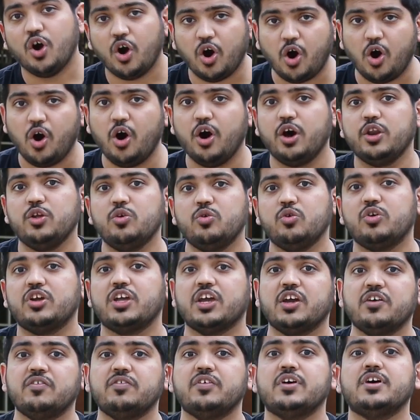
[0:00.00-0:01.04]
or you
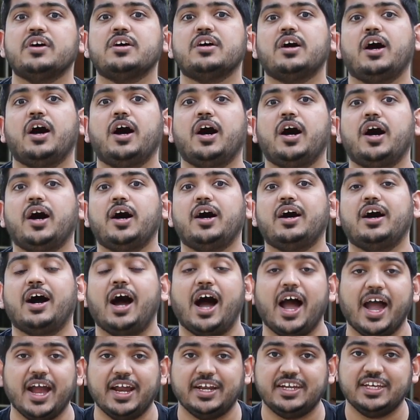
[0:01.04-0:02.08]
give
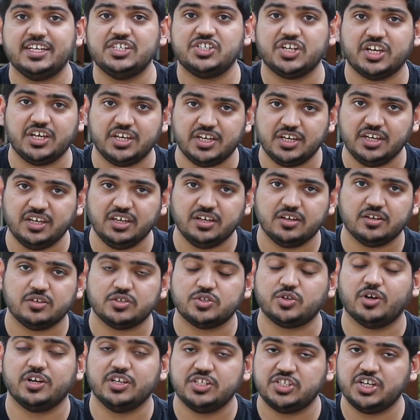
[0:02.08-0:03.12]

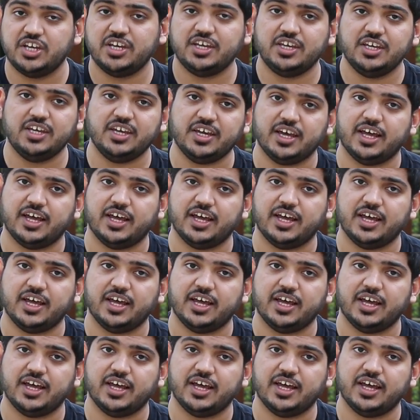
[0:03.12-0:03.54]
JEE,